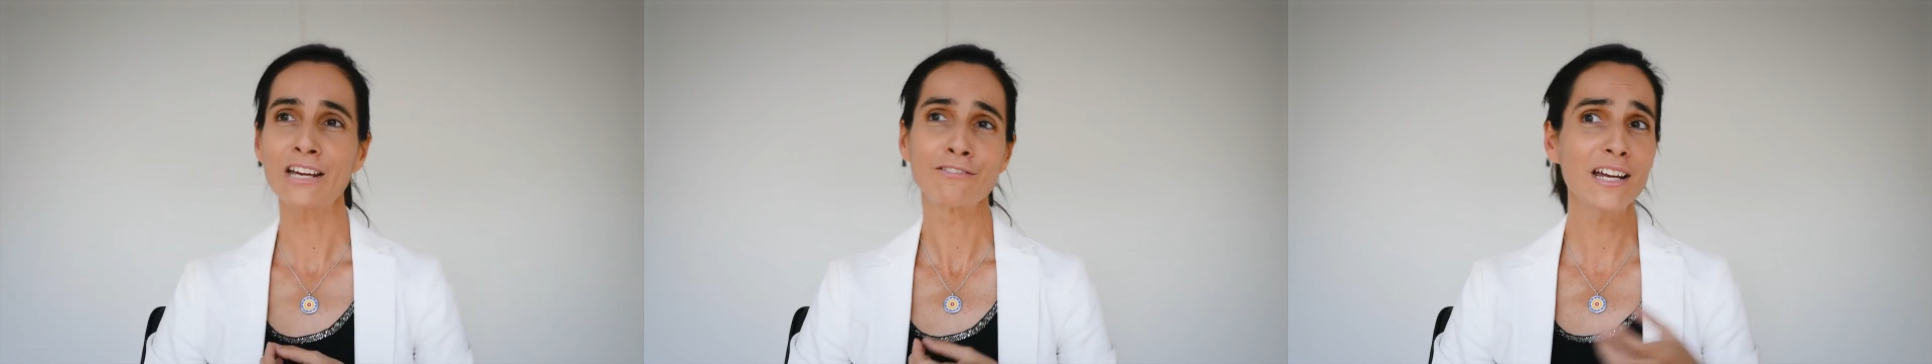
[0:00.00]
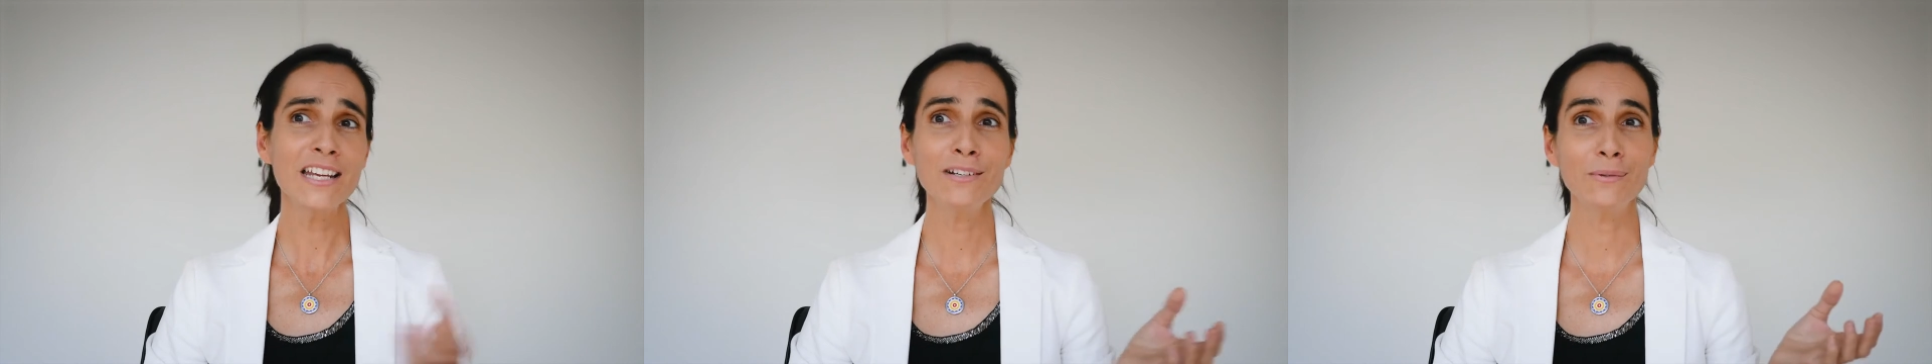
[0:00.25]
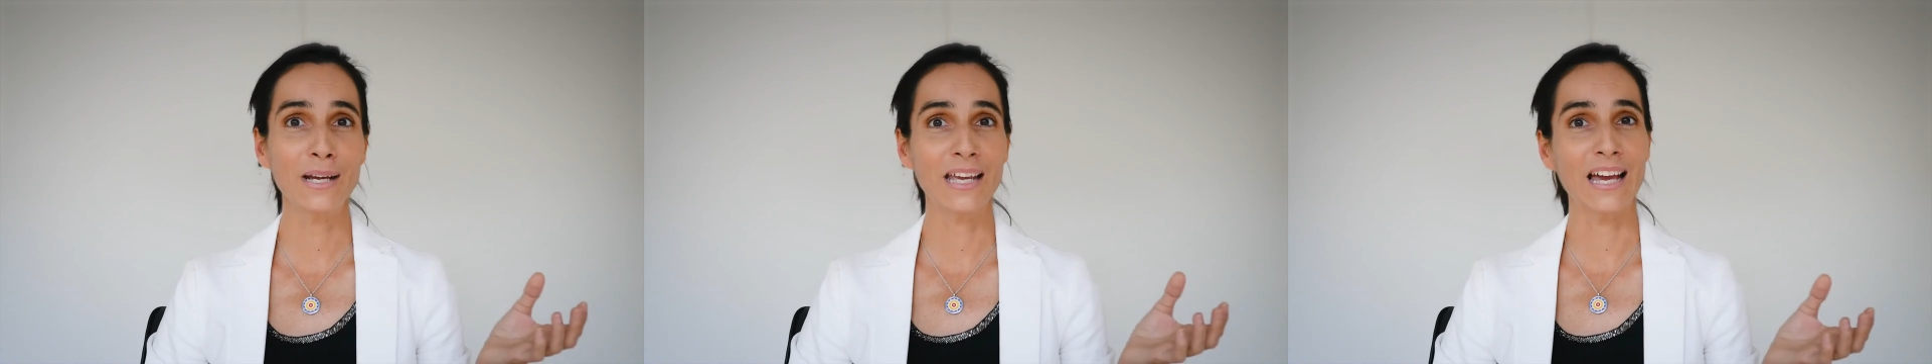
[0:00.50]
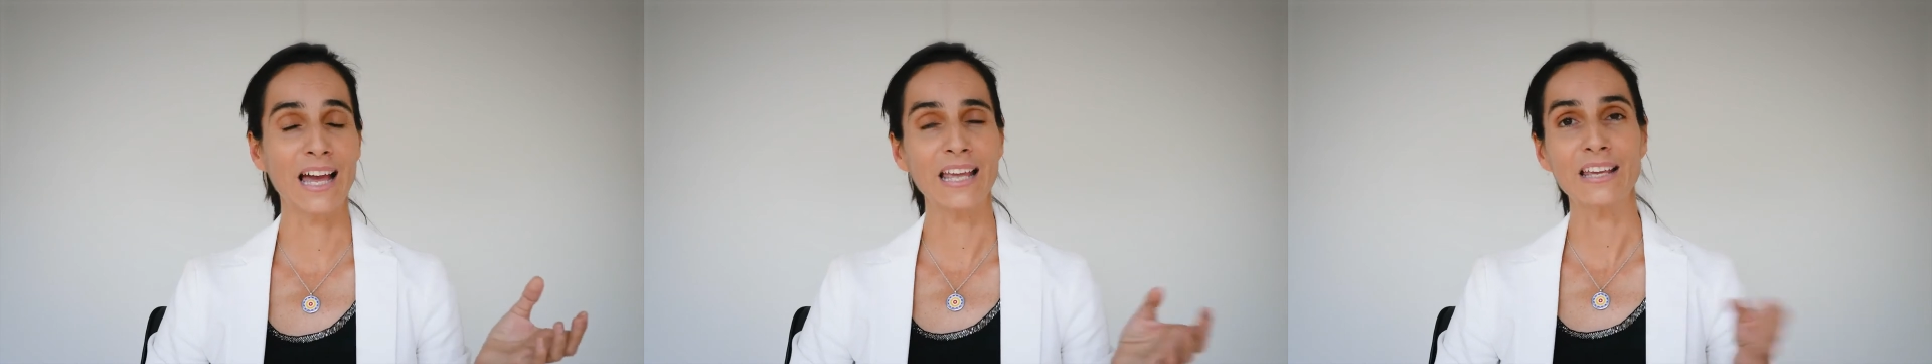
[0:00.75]
right
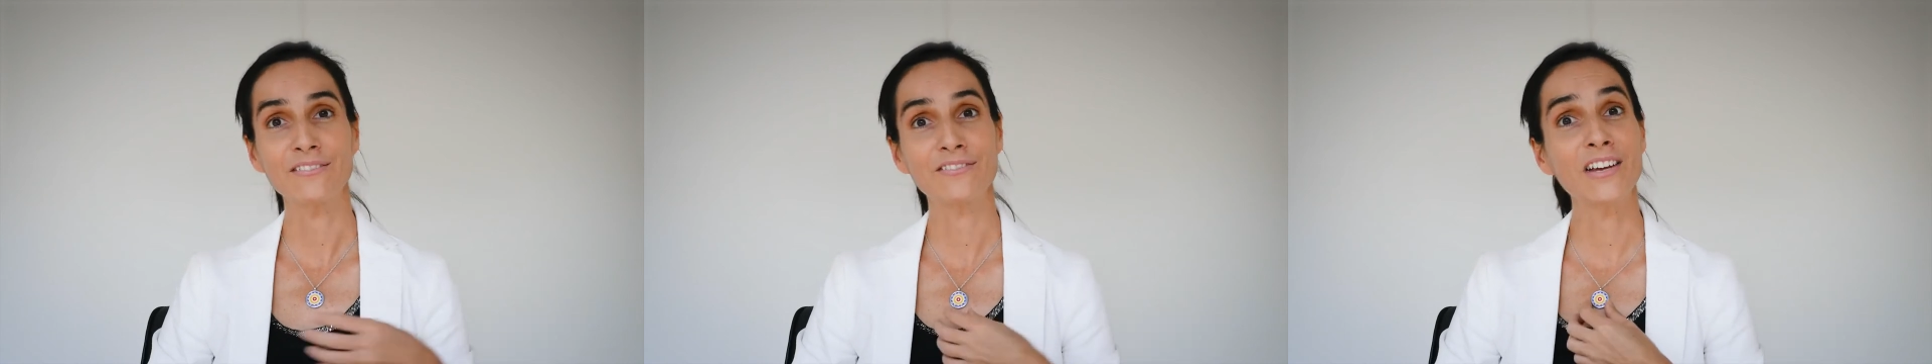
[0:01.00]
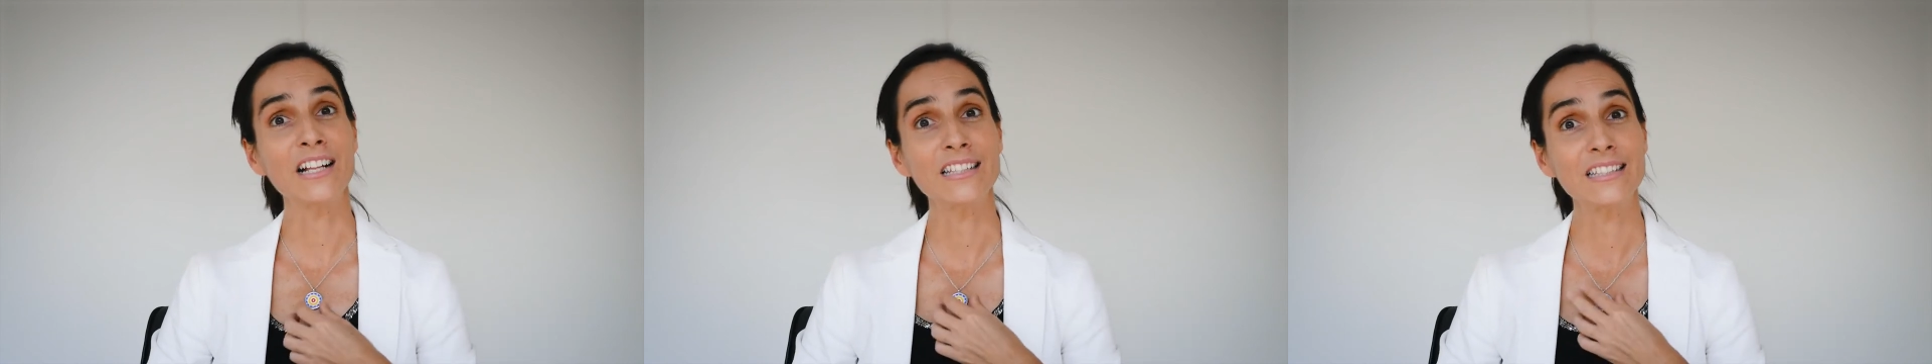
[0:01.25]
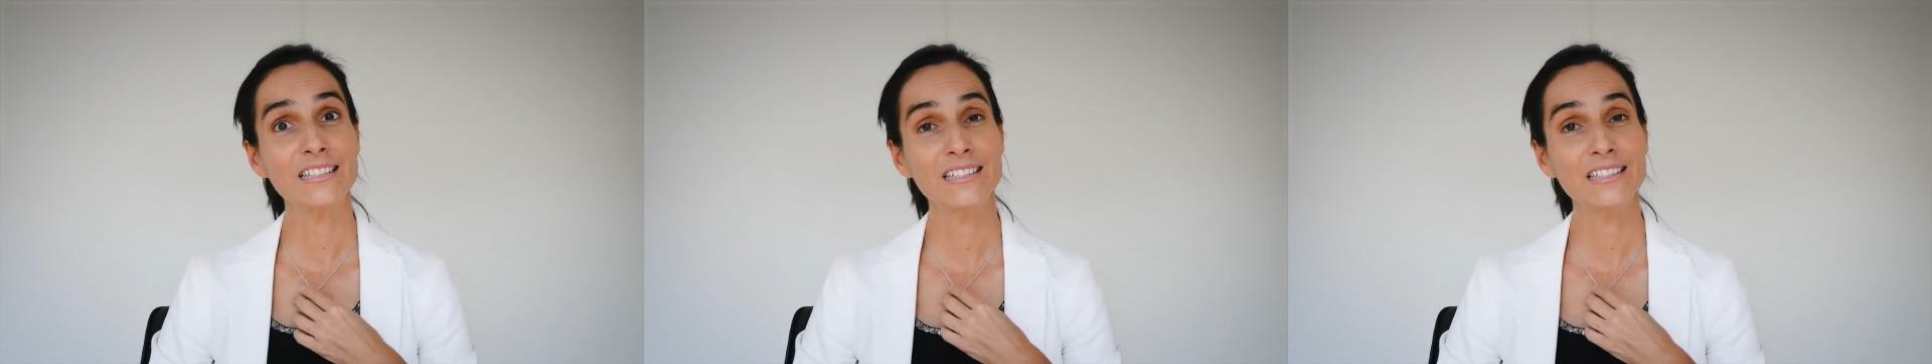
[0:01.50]
away I felt